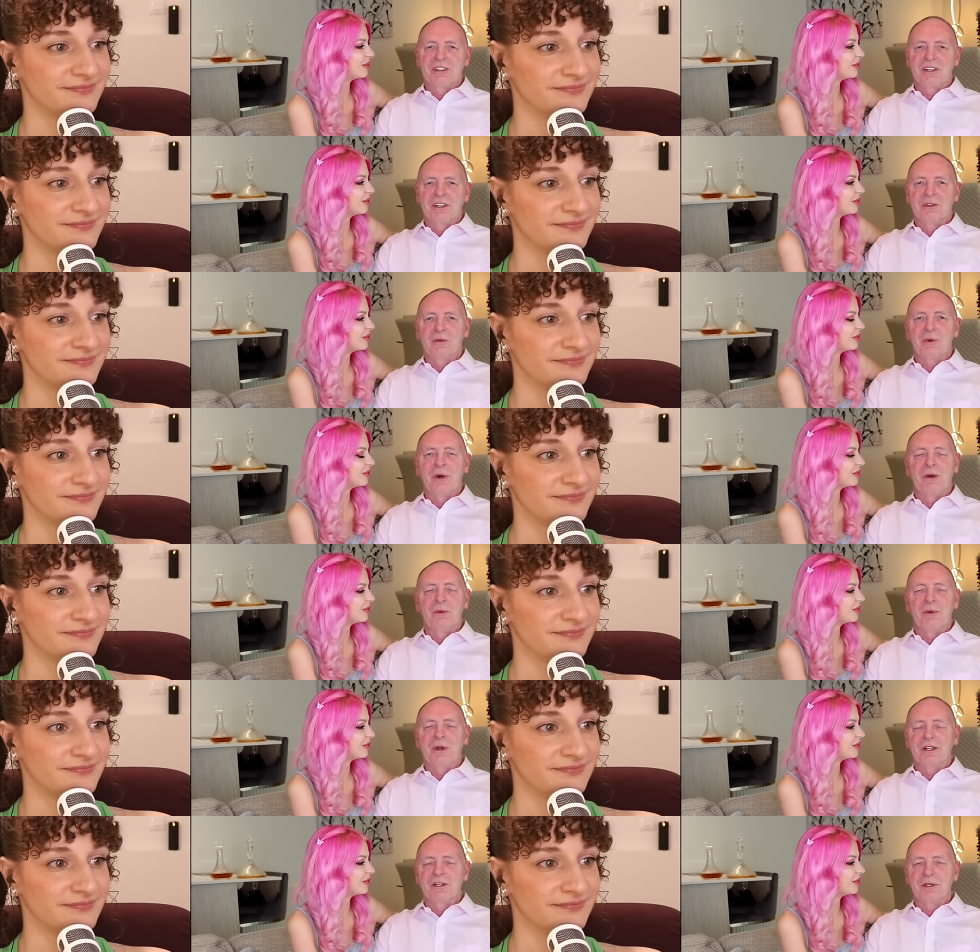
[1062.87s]
Speaker 1: you're quite
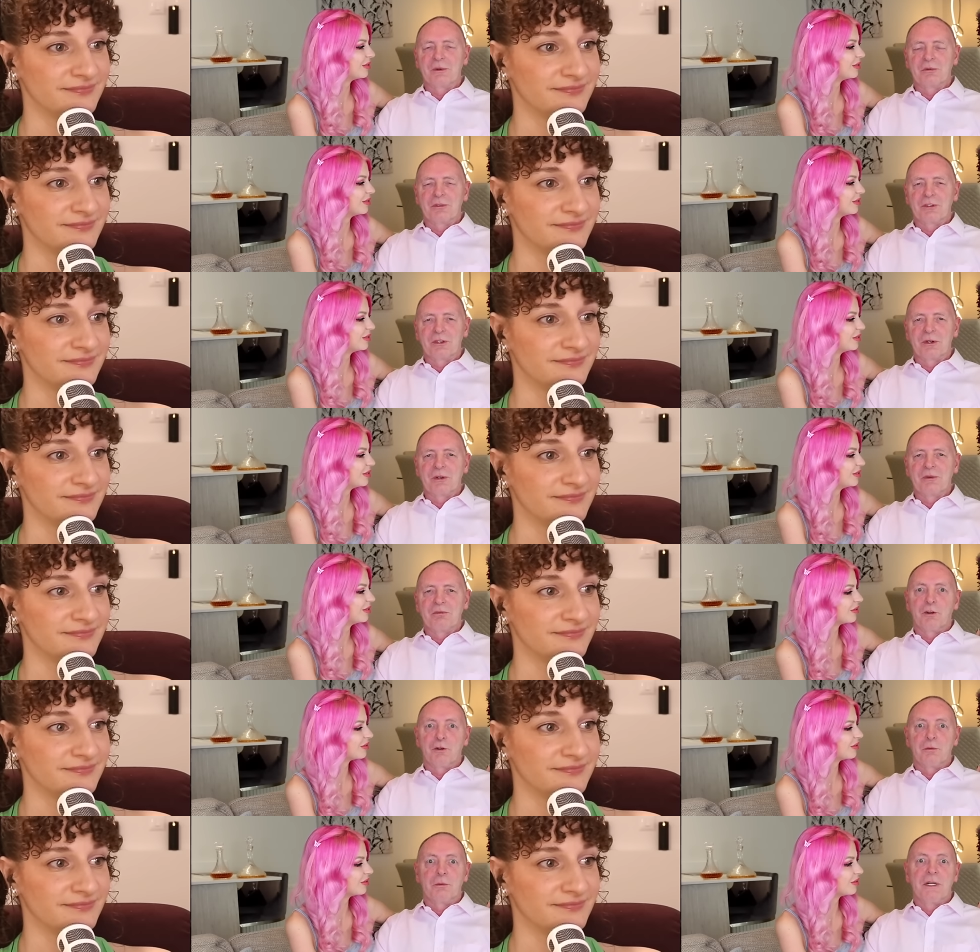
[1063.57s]
welcome to.
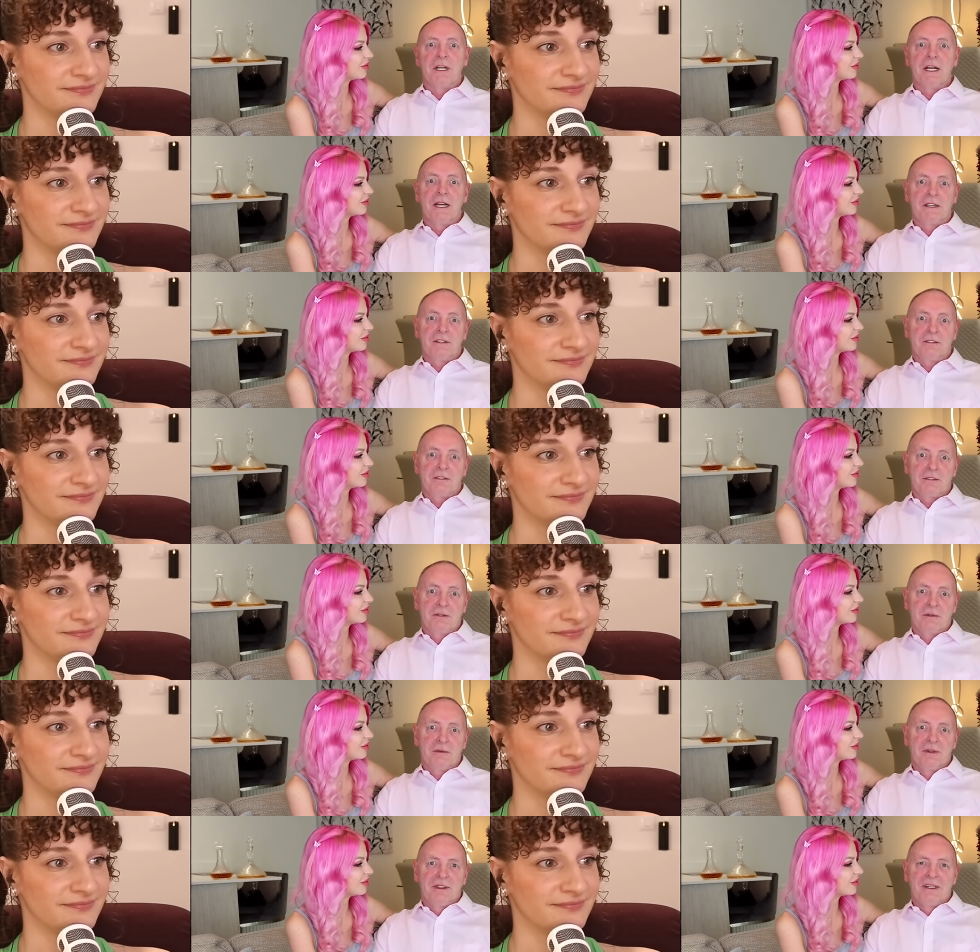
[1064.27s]
Just be nice.